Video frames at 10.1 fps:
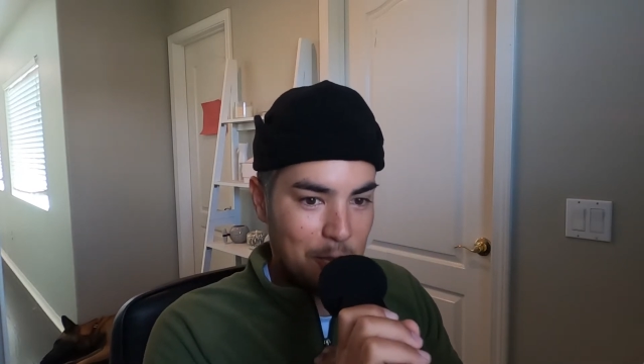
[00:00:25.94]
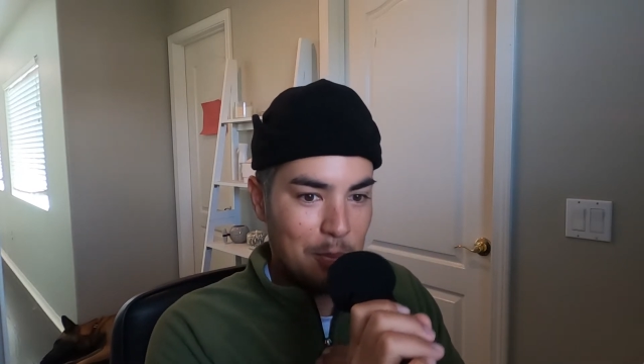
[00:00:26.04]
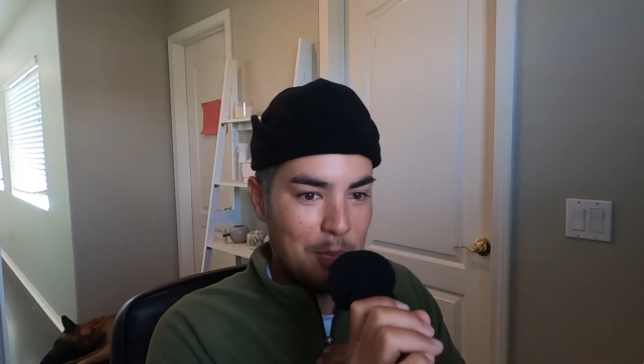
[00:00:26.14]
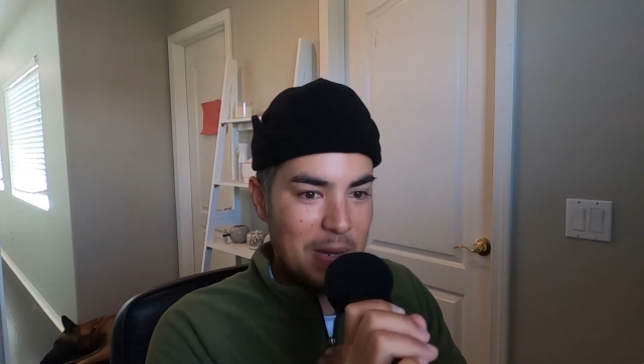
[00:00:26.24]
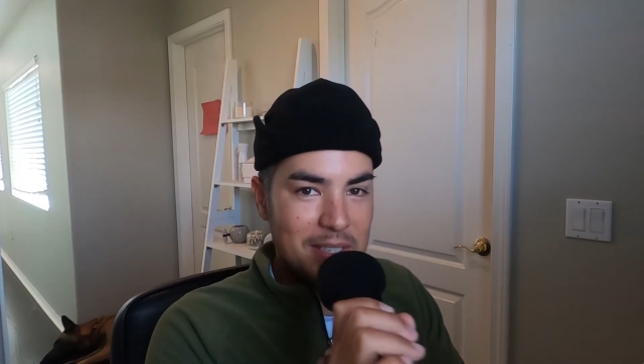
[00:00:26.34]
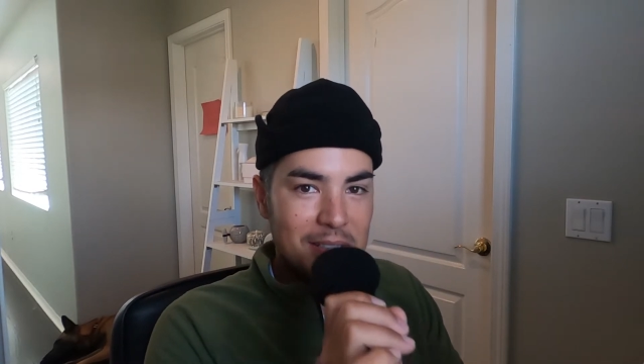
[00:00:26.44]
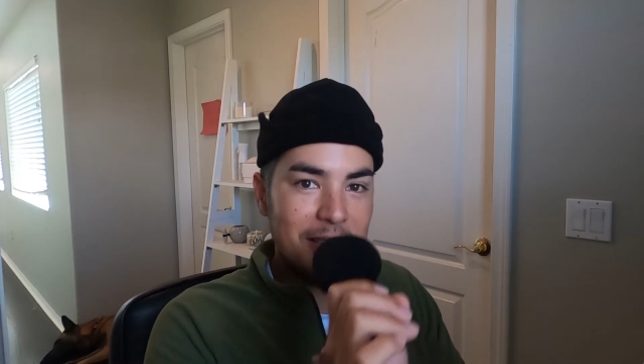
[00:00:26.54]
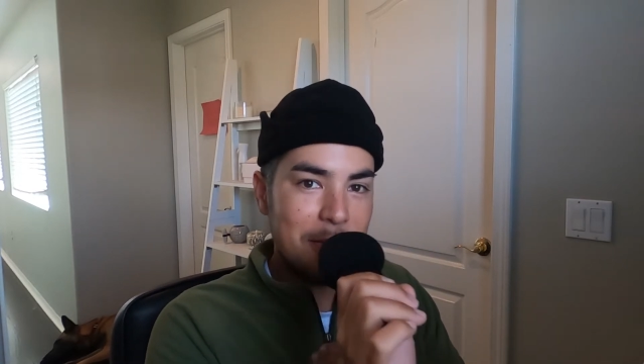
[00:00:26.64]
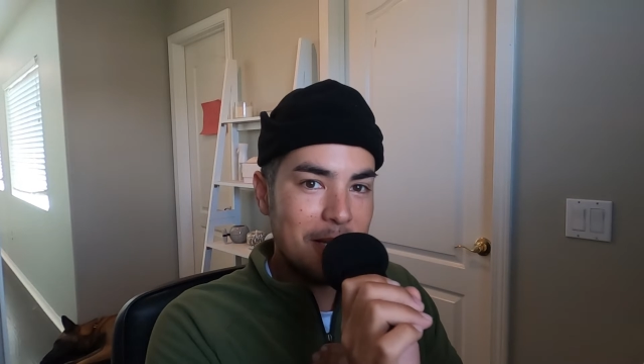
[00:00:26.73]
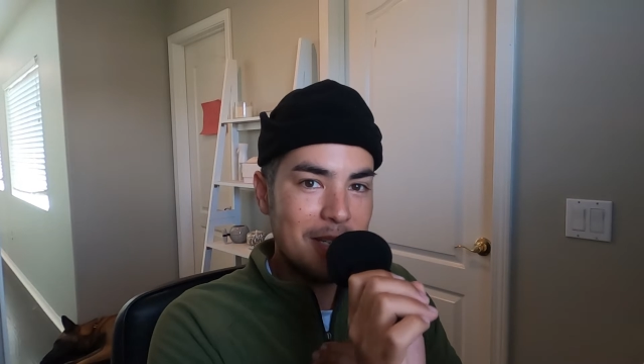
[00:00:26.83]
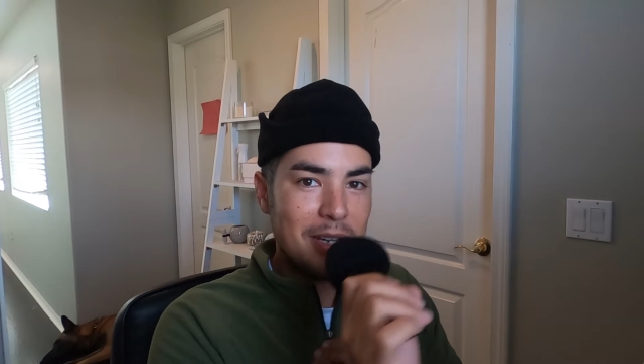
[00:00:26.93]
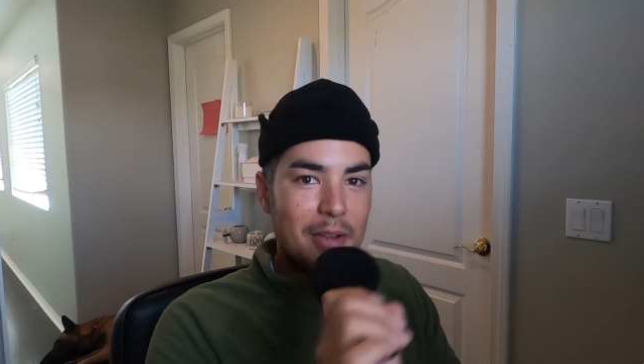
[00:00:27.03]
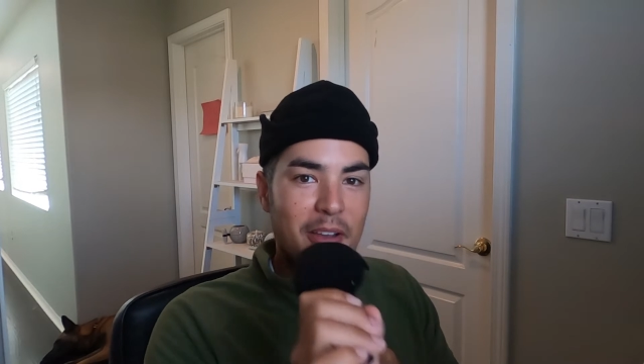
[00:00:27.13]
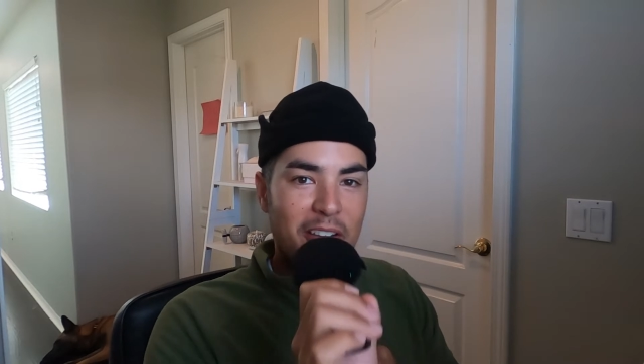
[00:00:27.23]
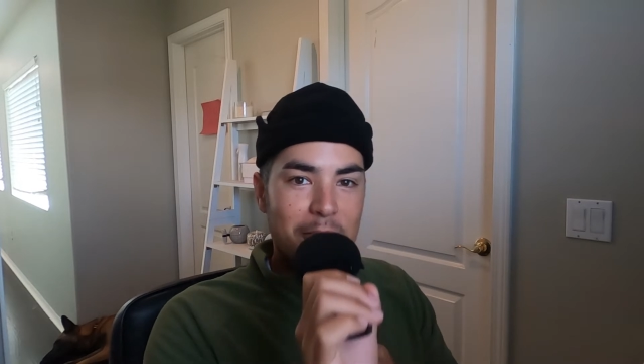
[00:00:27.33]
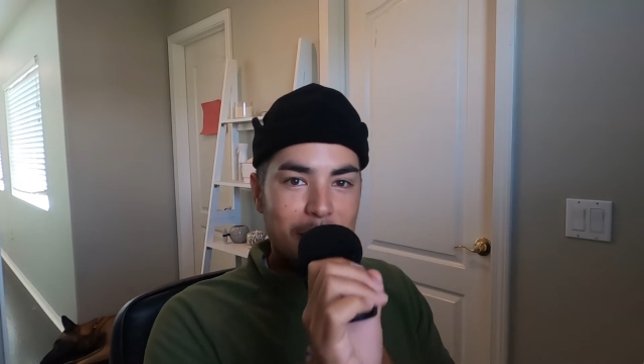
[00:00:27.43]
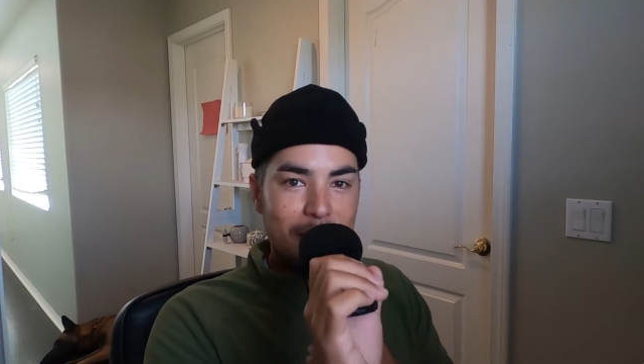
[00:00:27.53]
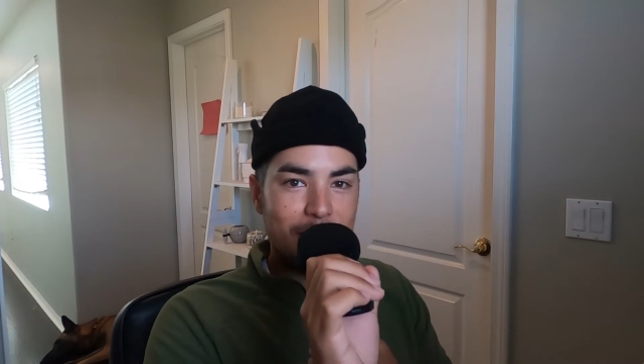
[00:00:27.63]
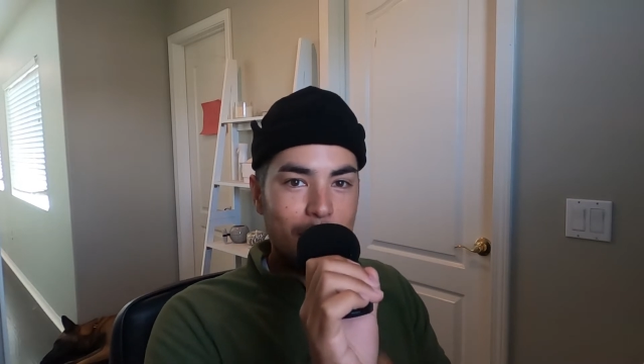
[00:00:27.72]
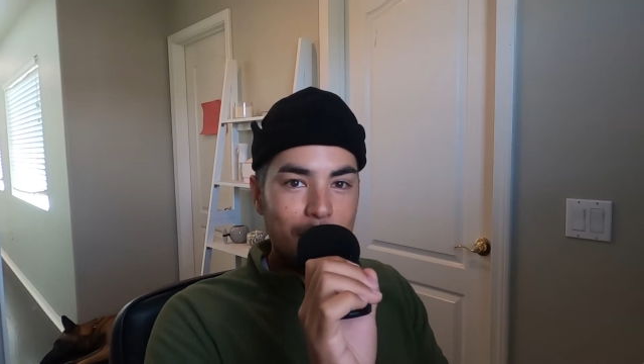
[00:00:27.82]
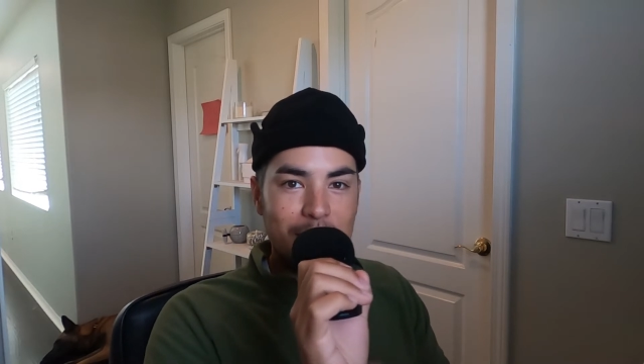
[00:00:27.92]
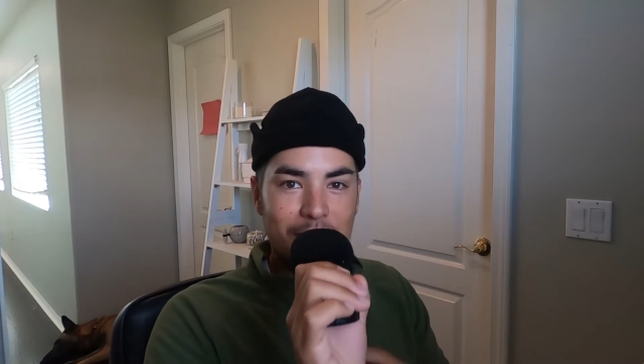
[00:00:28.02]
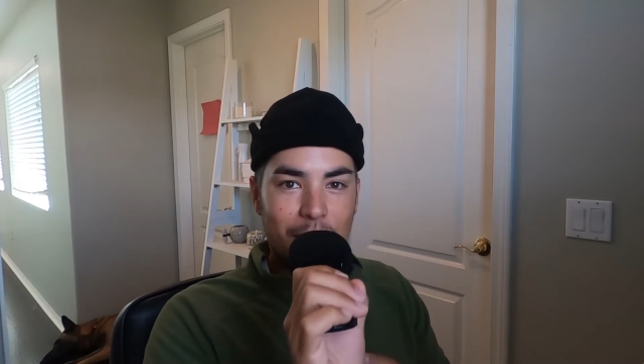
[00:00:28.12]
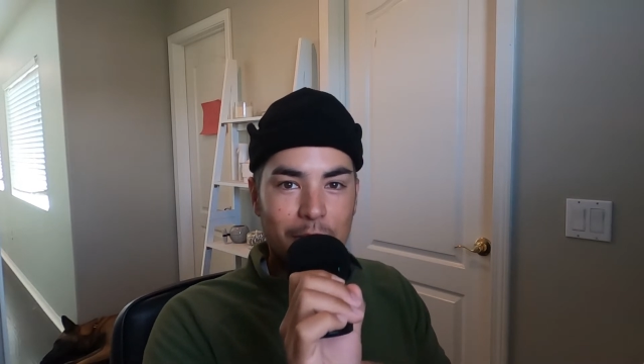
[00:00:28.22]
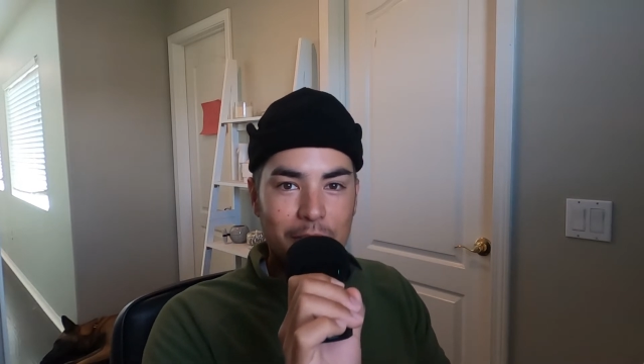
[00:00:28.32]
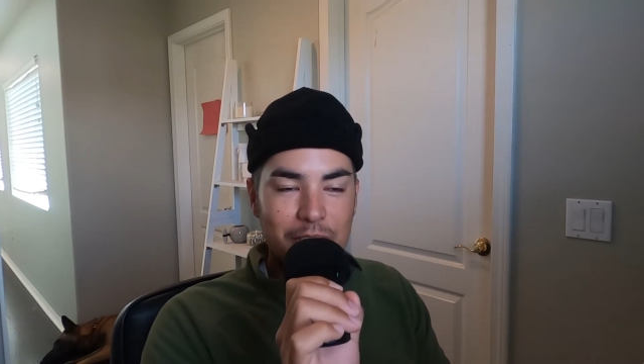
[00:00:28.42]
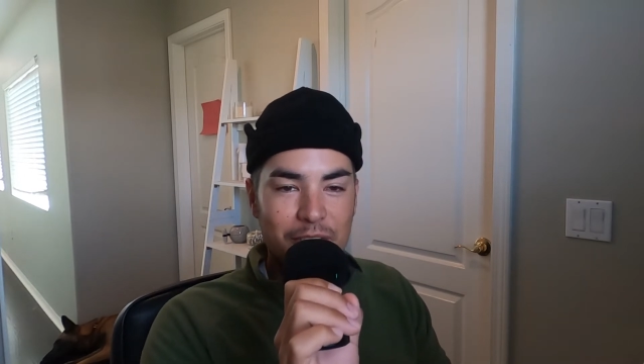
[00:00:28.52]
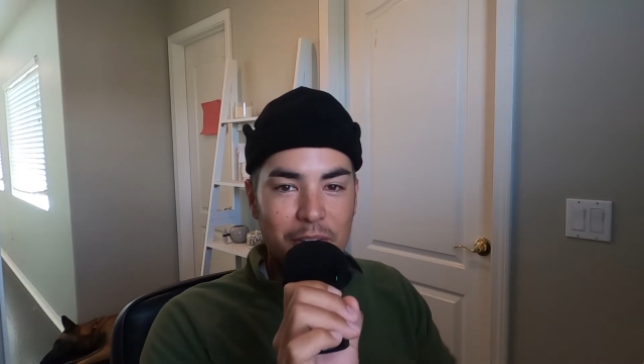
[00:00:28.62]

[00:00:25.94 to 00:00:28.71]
Basically because I've been so discouraged